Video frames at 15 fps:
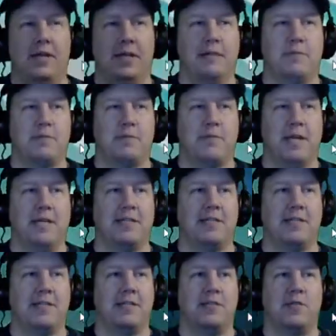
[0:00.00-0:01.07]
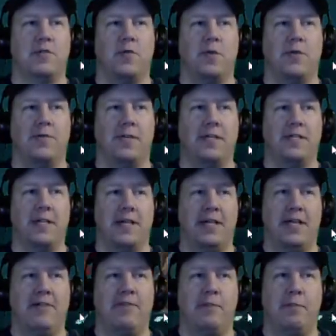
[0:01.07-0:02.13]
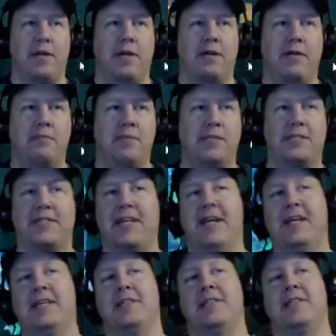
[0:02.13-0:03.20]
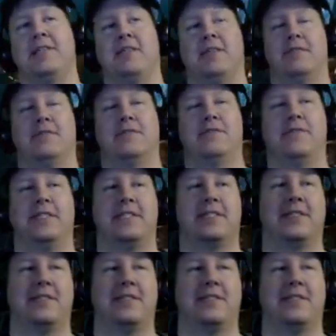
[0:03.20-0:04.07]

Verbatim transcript: I'm surprised that this dwarf does not have a beard and mustache, which